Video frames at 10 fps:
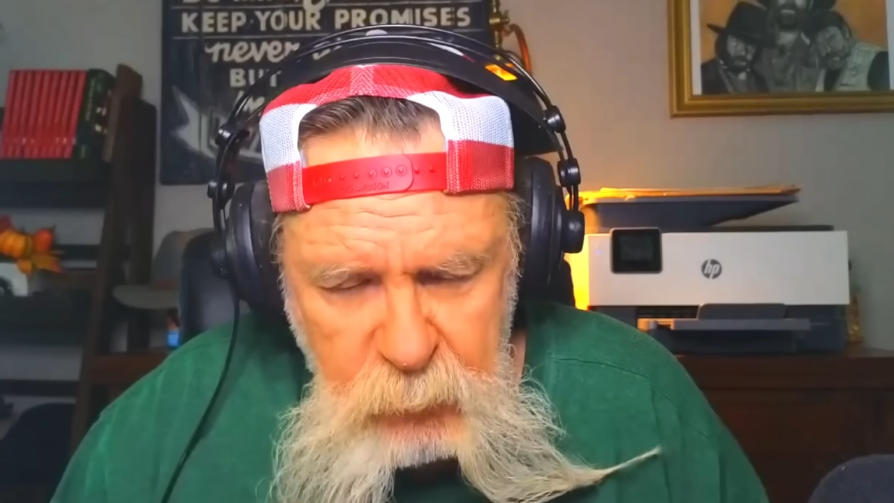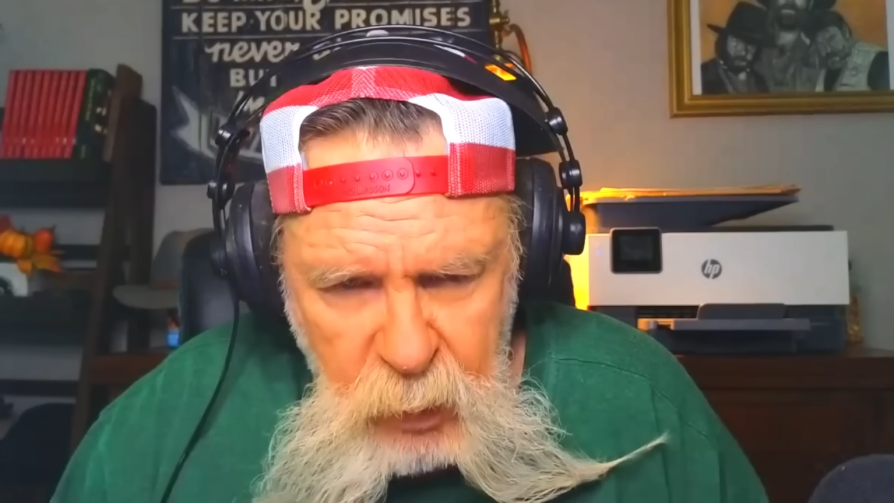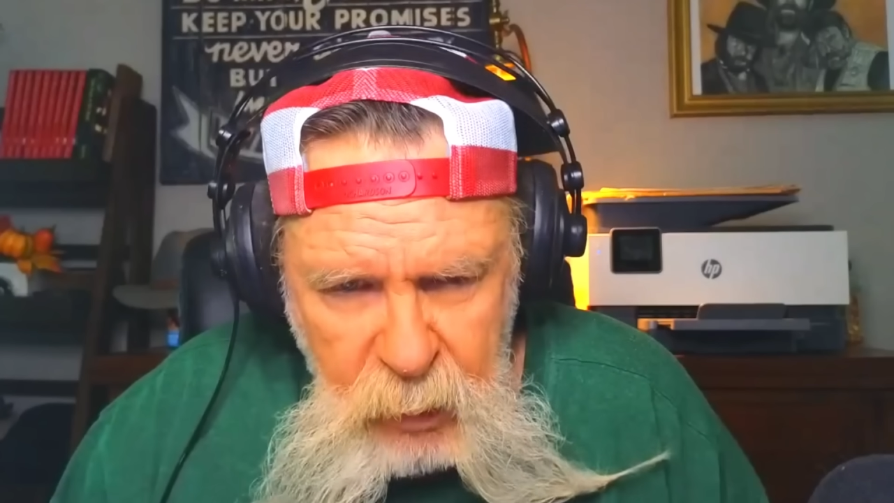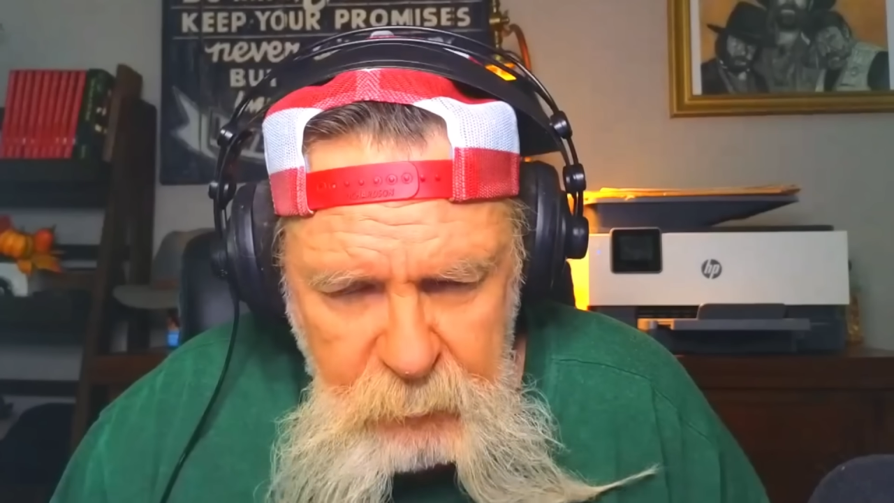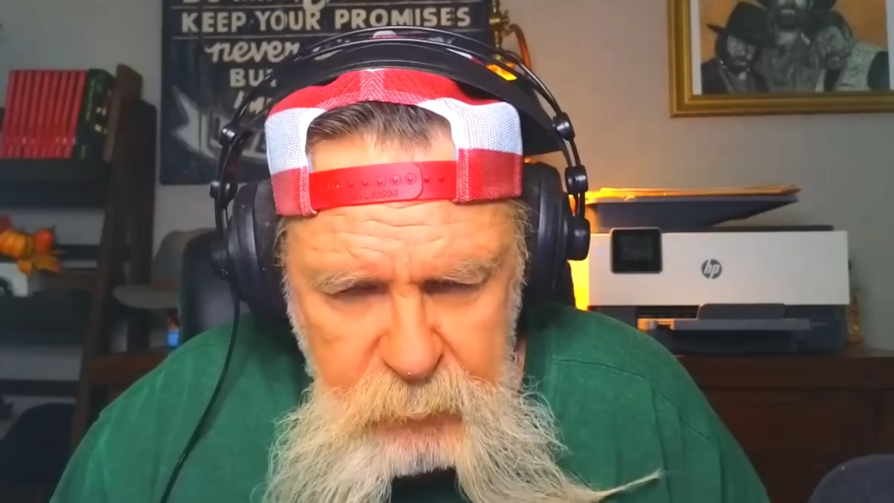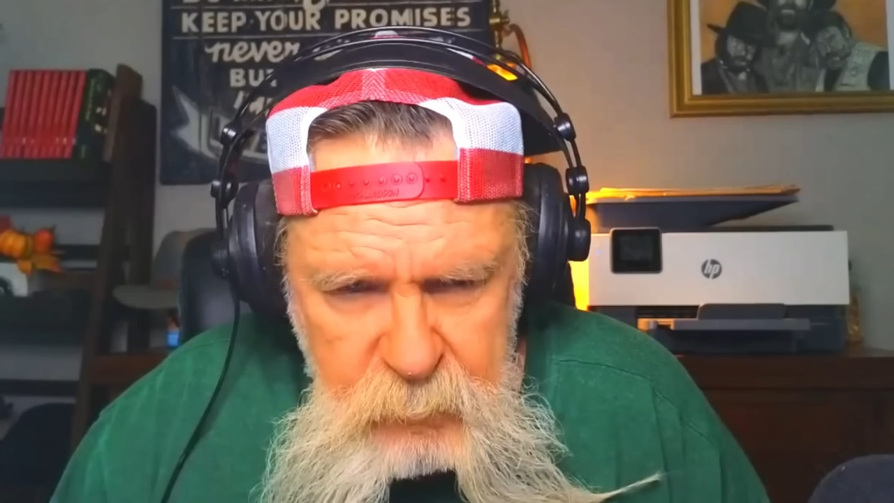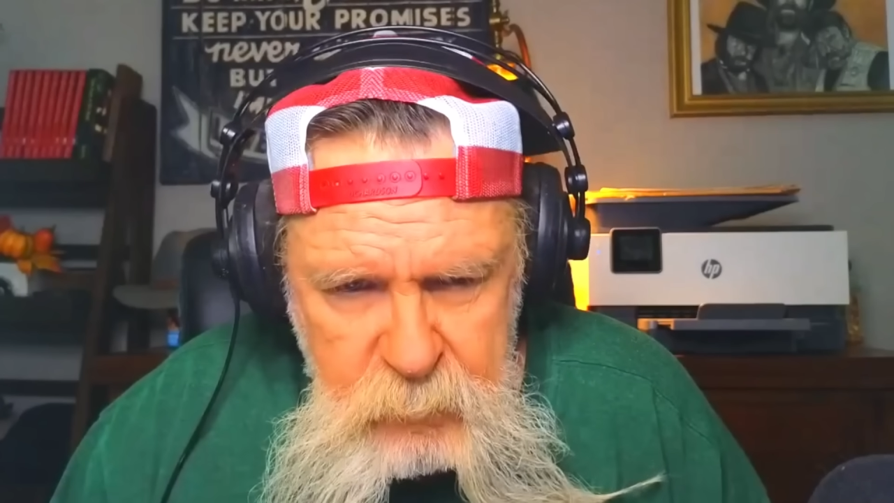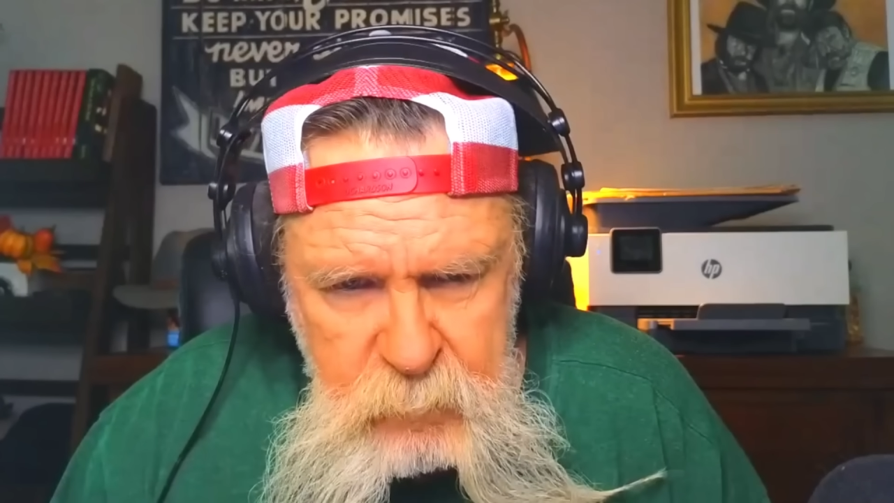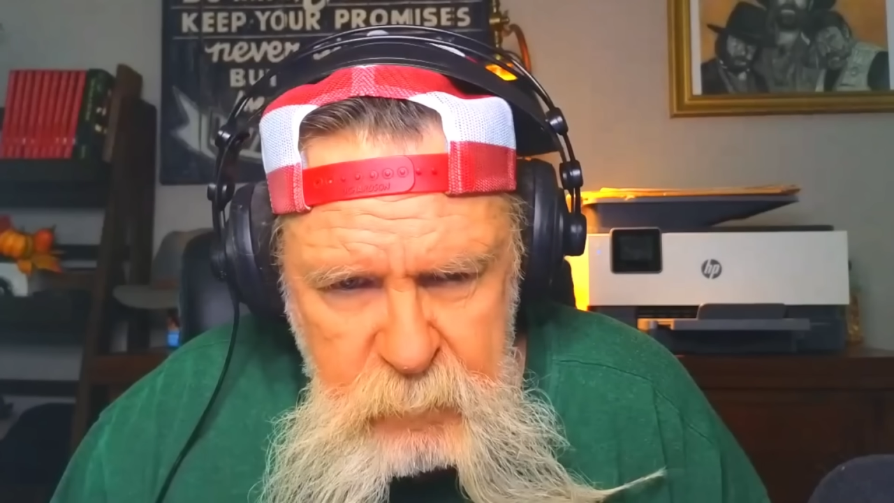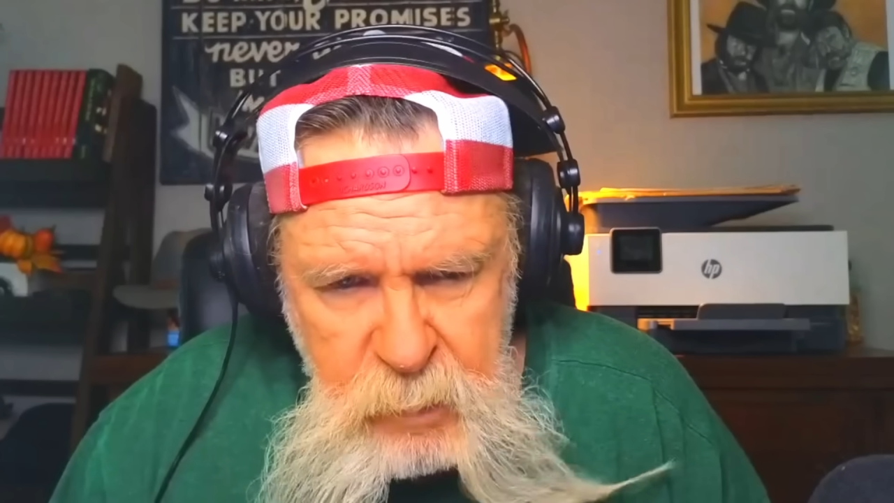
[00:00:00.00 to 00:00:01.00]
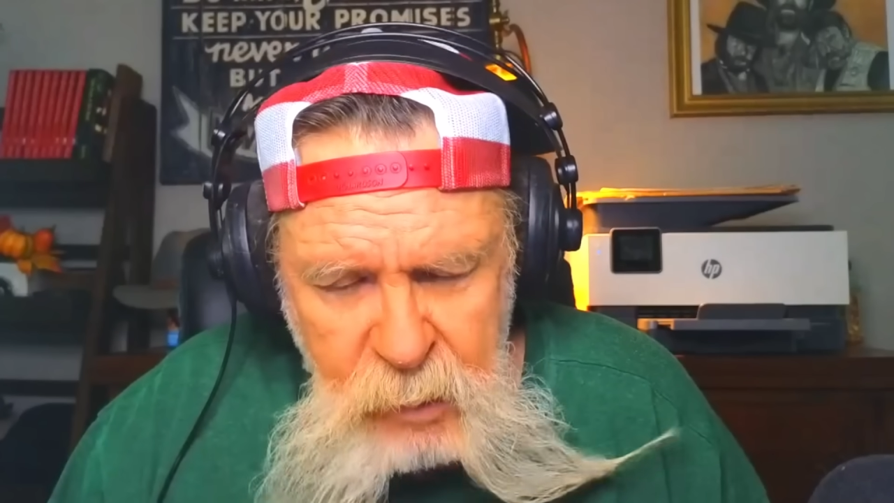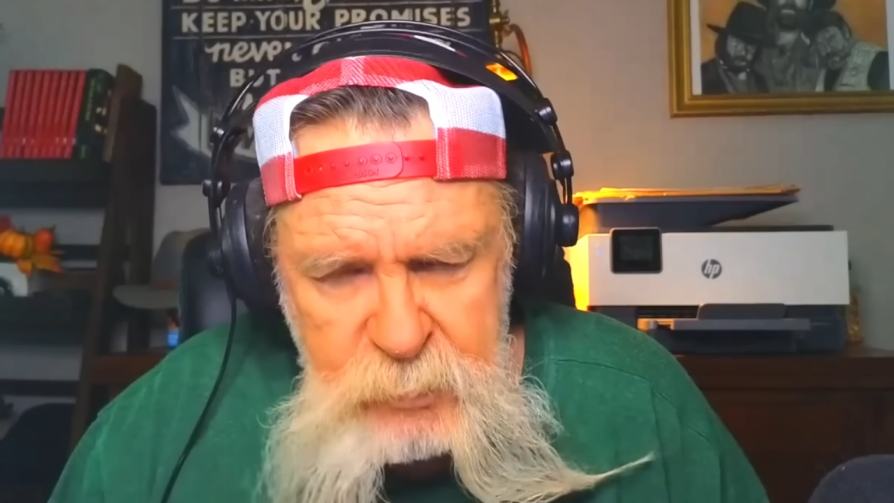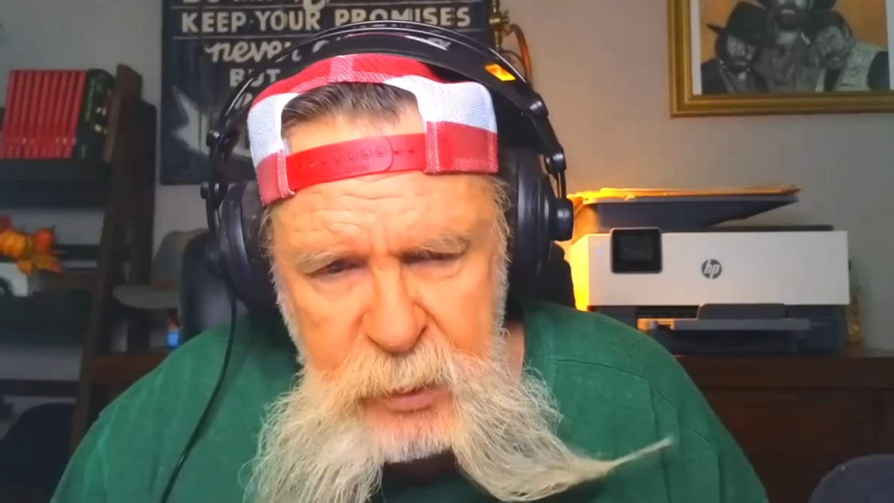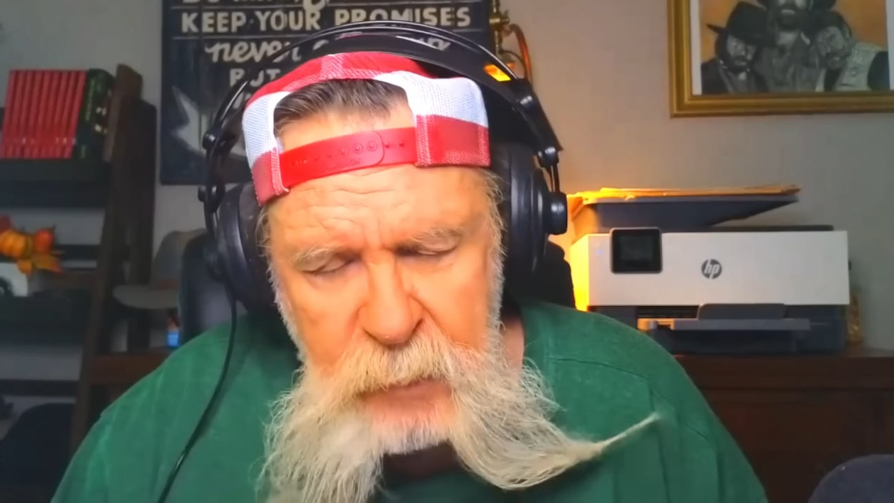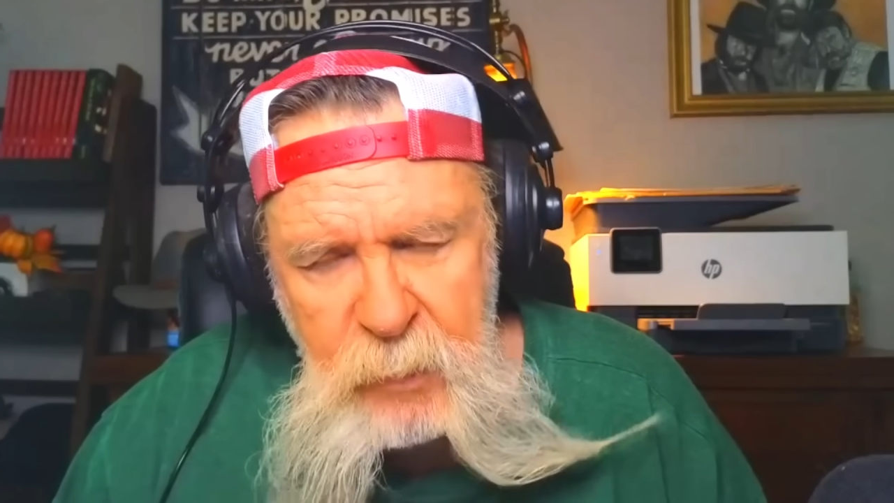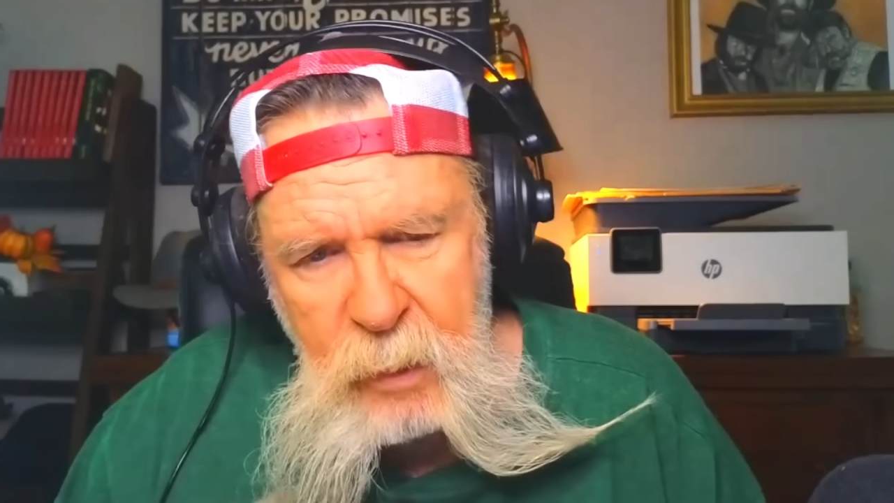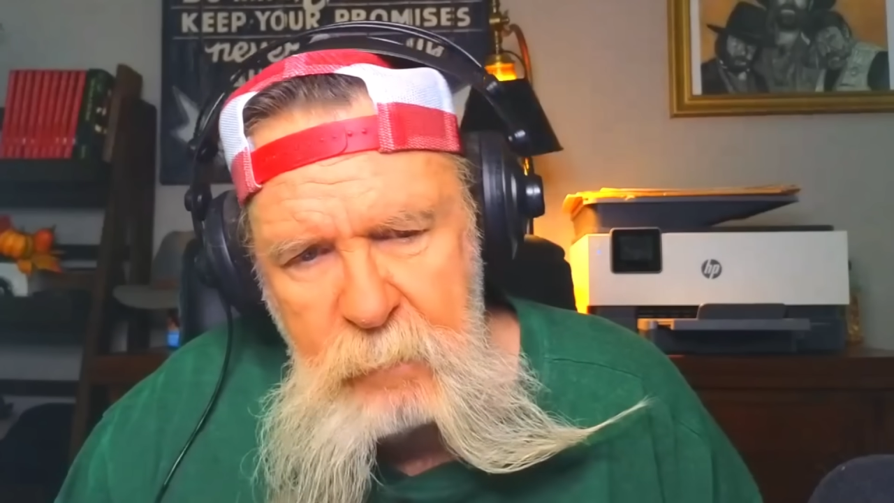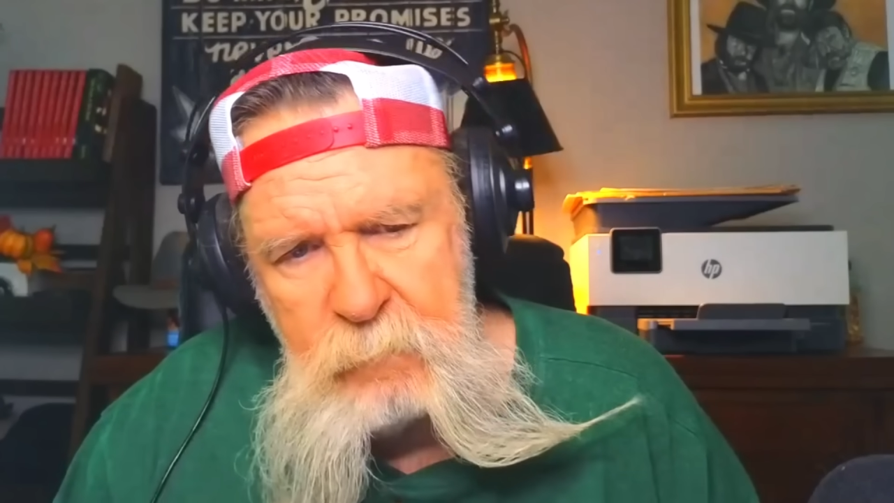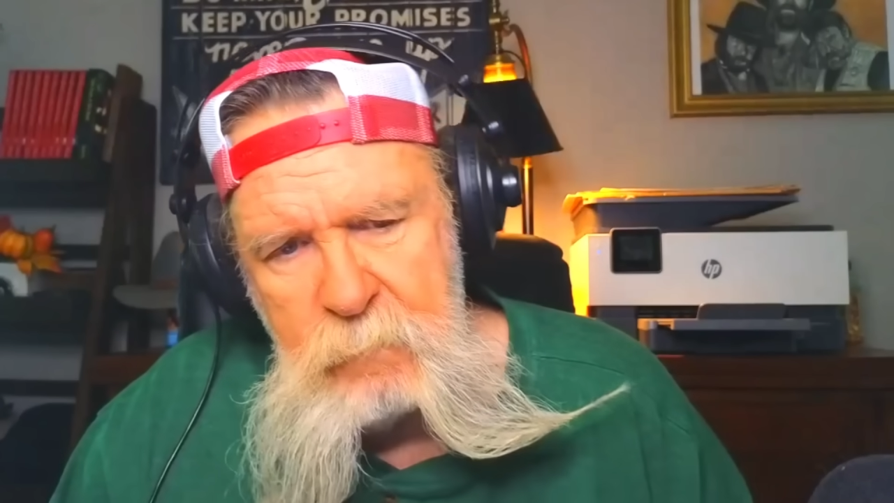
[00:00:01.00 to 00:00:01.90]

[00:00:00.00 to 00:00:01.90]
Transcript: prime. I'll say that.